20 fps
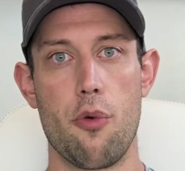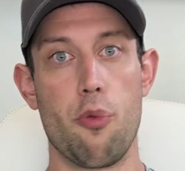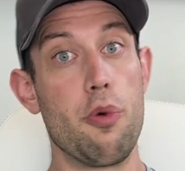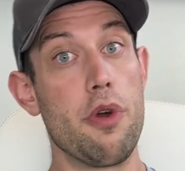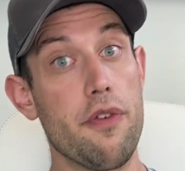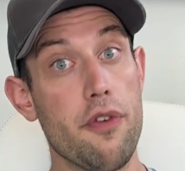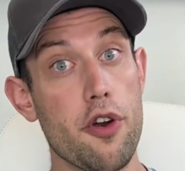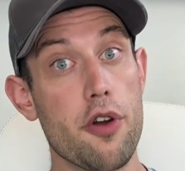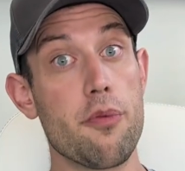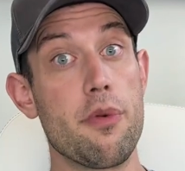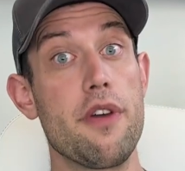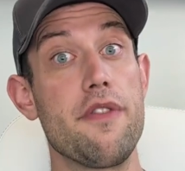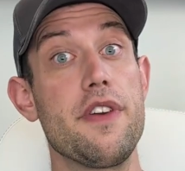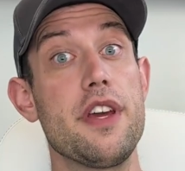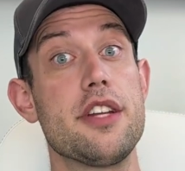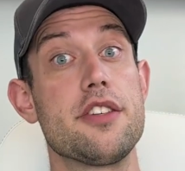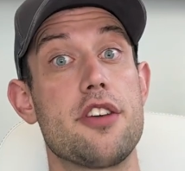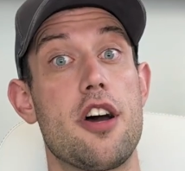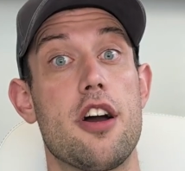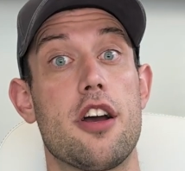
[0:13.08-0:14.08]
We've heard
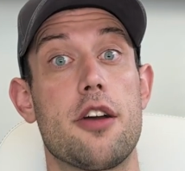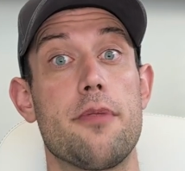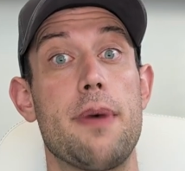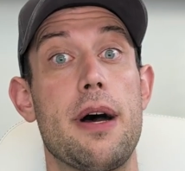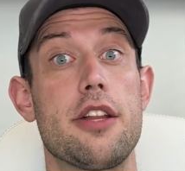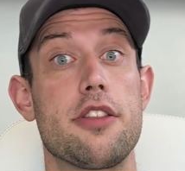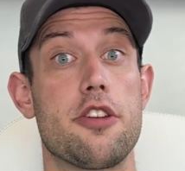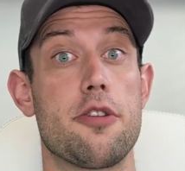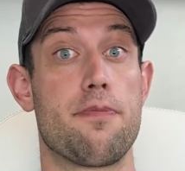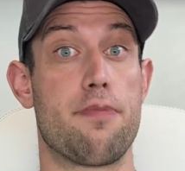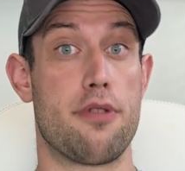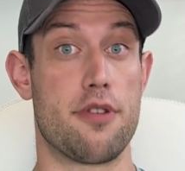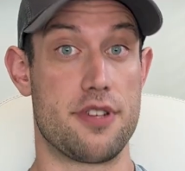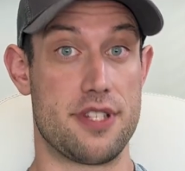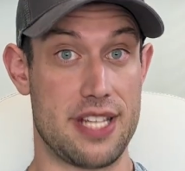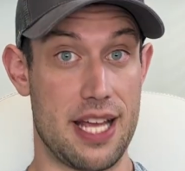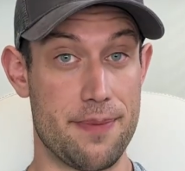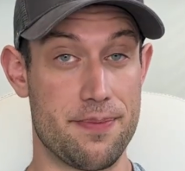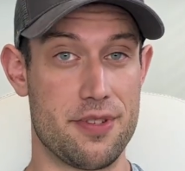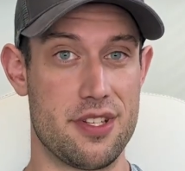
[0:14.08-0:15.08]
Rivian talk about their
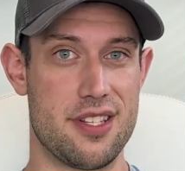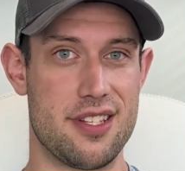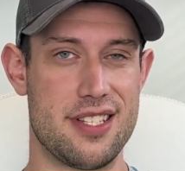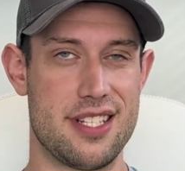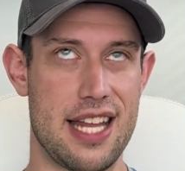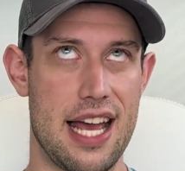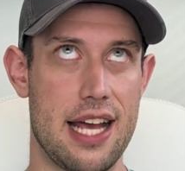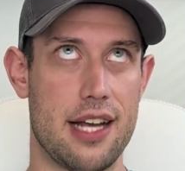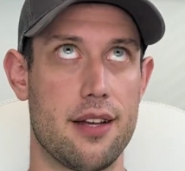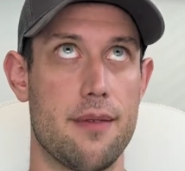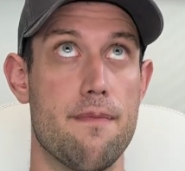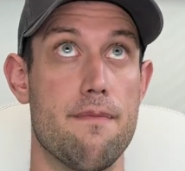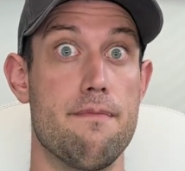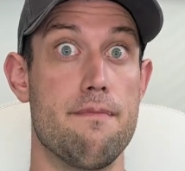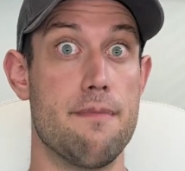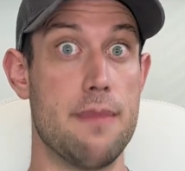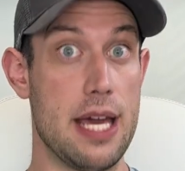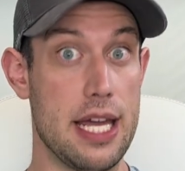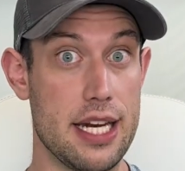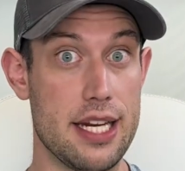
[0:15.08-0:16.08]
perception stack
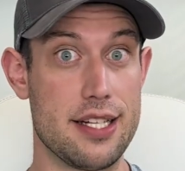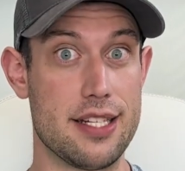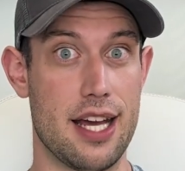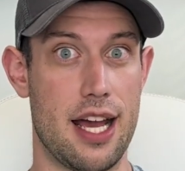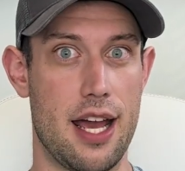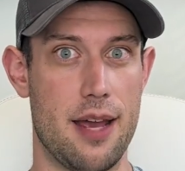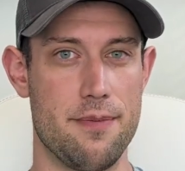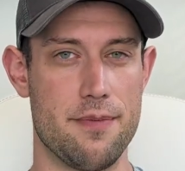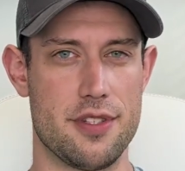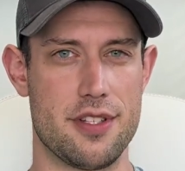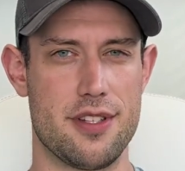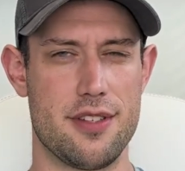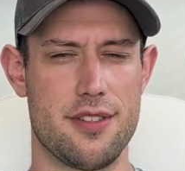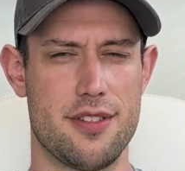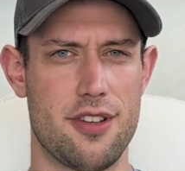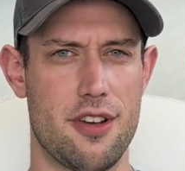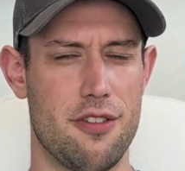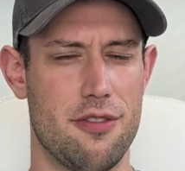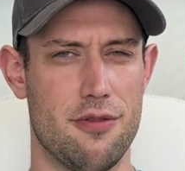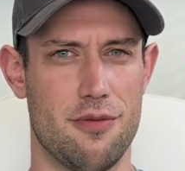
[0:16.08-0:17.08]
many times.
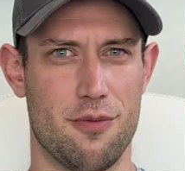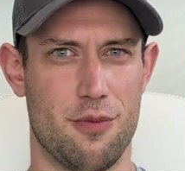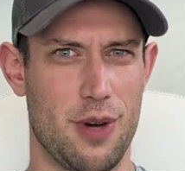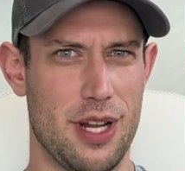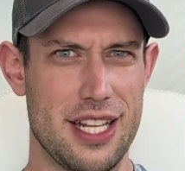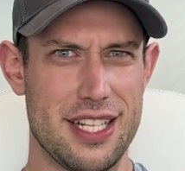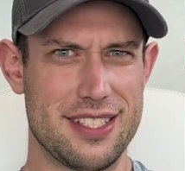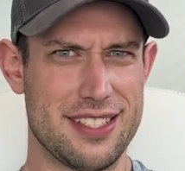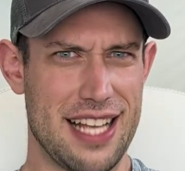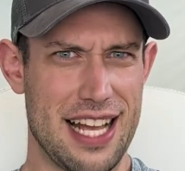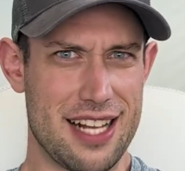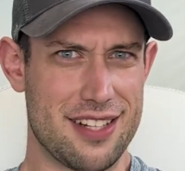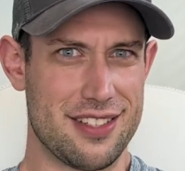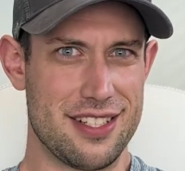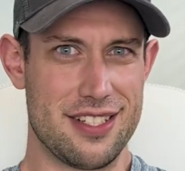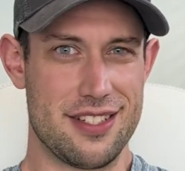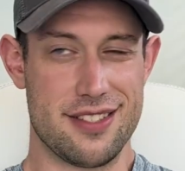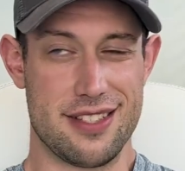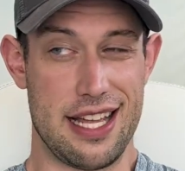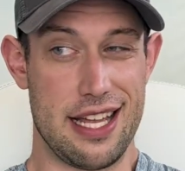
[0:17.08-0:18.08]
So what exactly
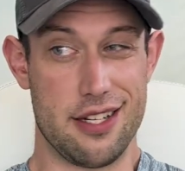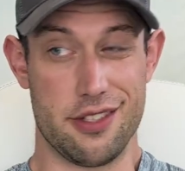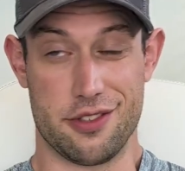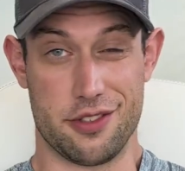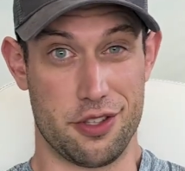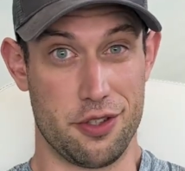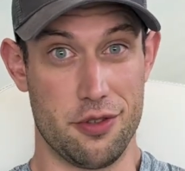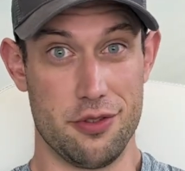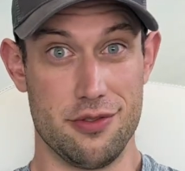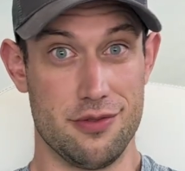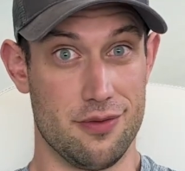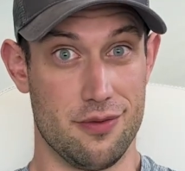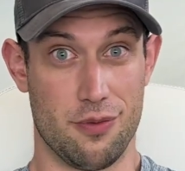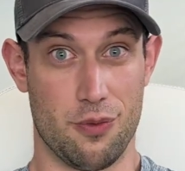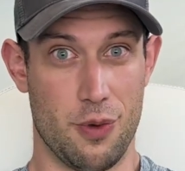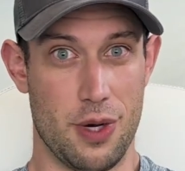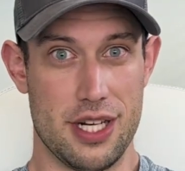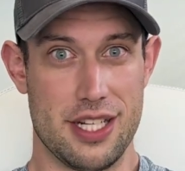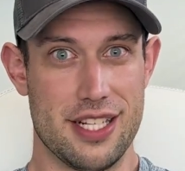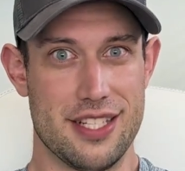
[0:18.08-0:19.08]
does that include and
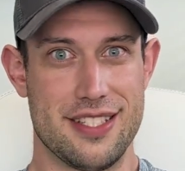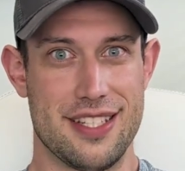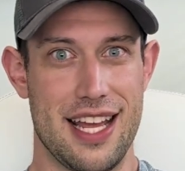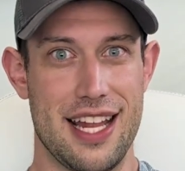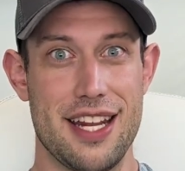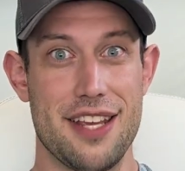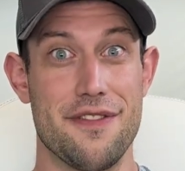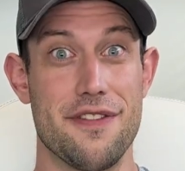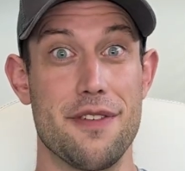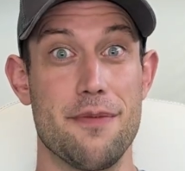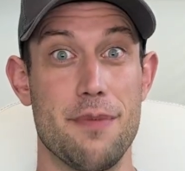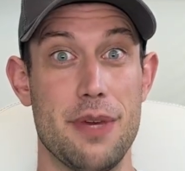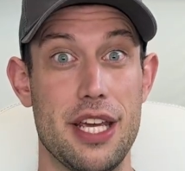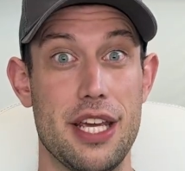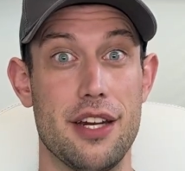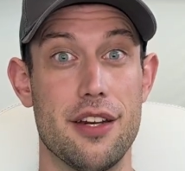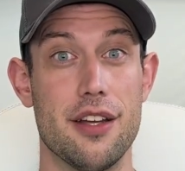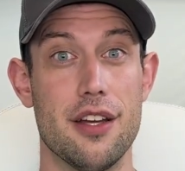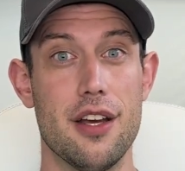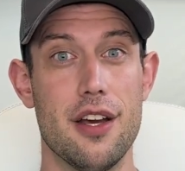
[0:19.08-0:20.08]
what does that even
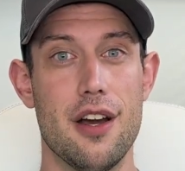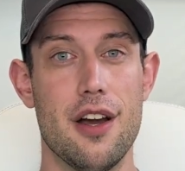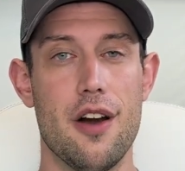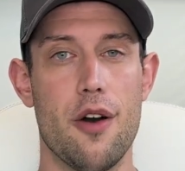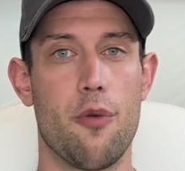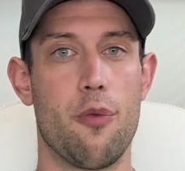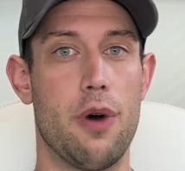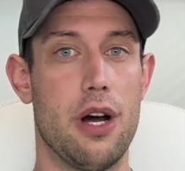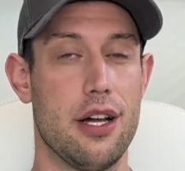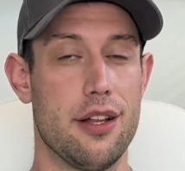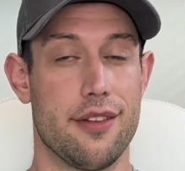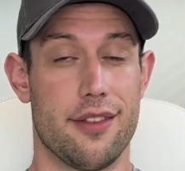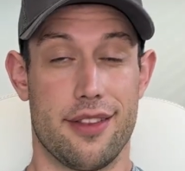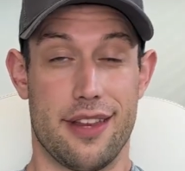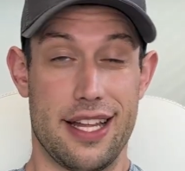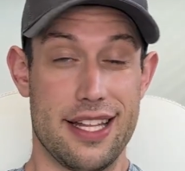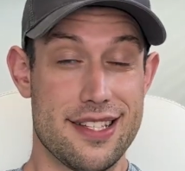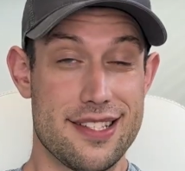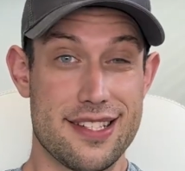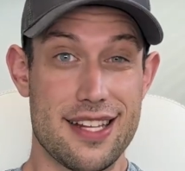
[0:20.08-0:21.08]
mean? Well,
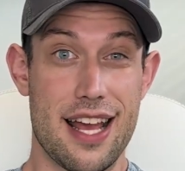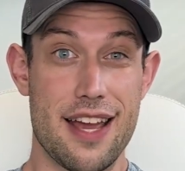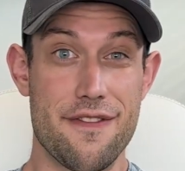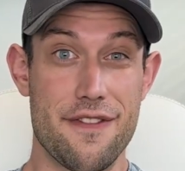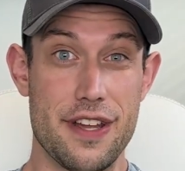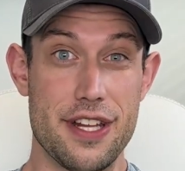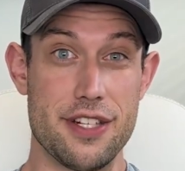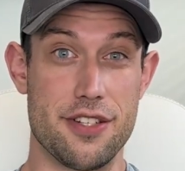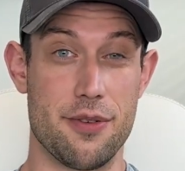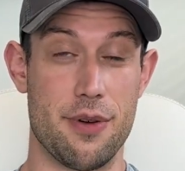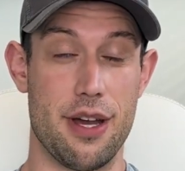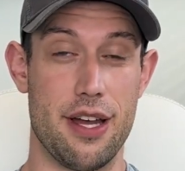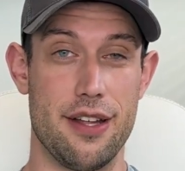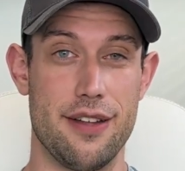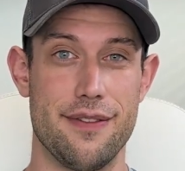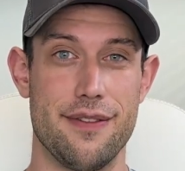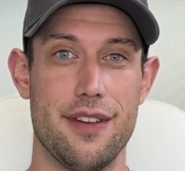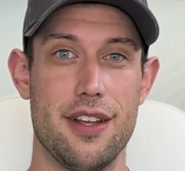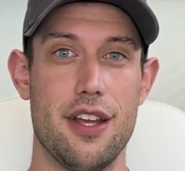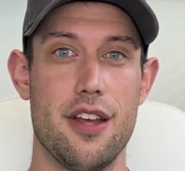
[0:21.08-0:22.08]
let's dive into it.
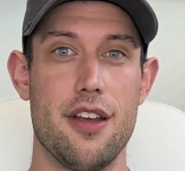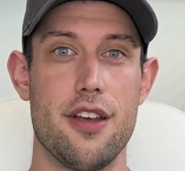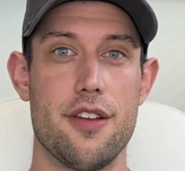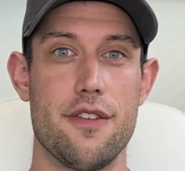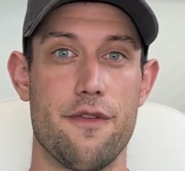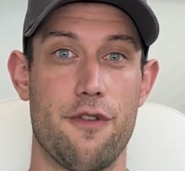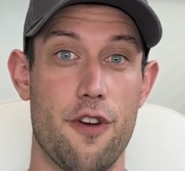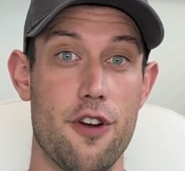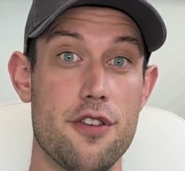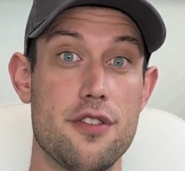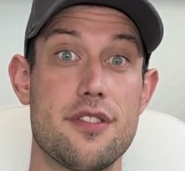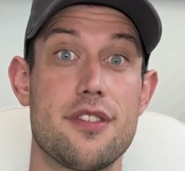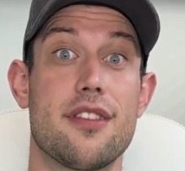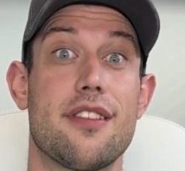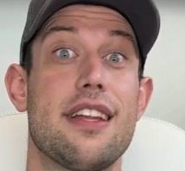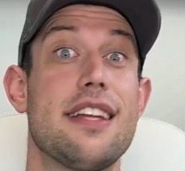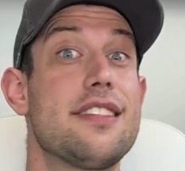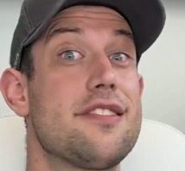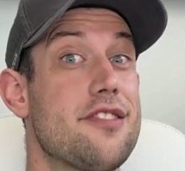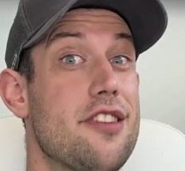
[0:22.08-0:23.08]
First,
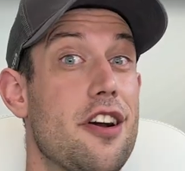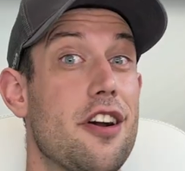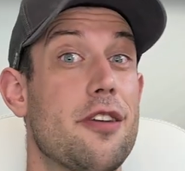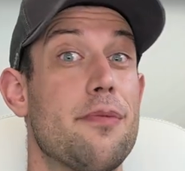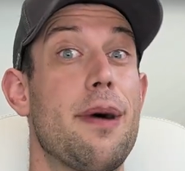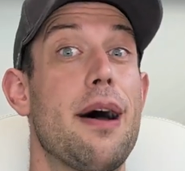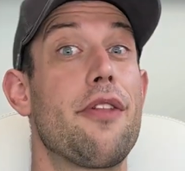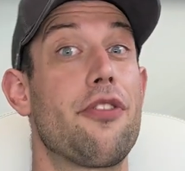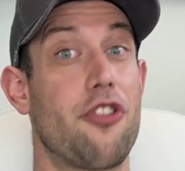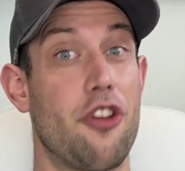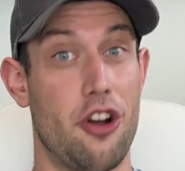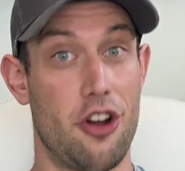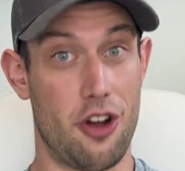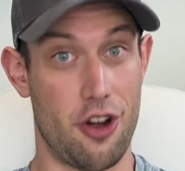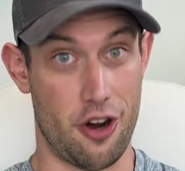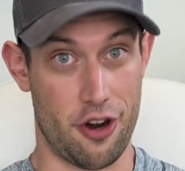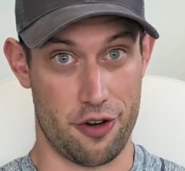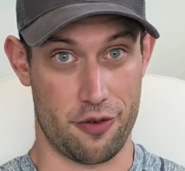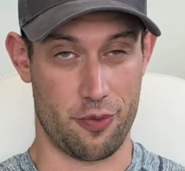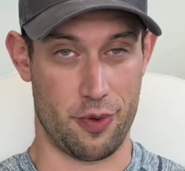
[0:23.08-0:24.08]
let's talk about the
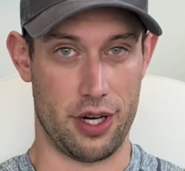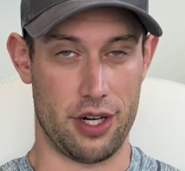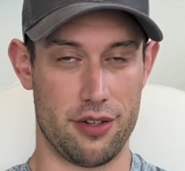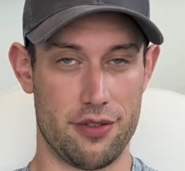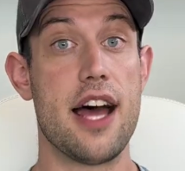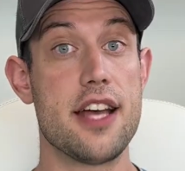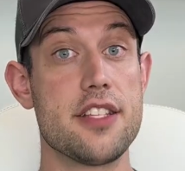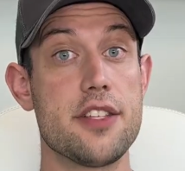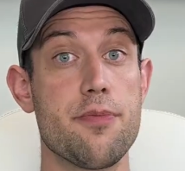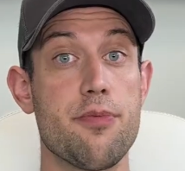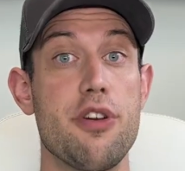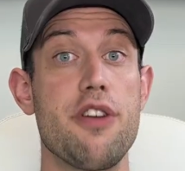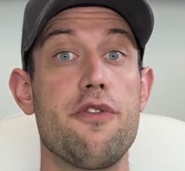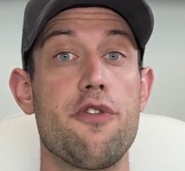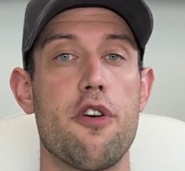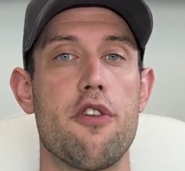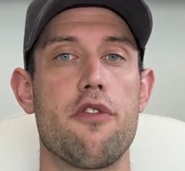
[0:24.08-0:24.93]
hardware. As a brief